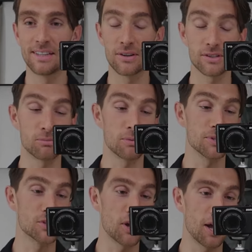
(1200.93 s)
because I'll probably
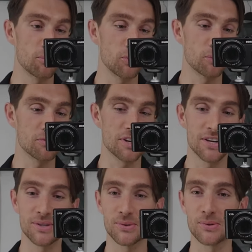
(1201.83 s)
style out one of my
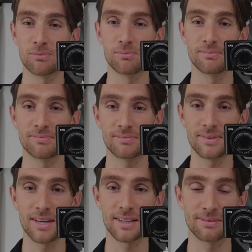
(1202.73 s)
videos, or
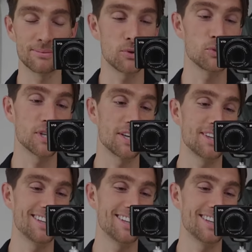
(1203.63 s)
yeah, we'll see.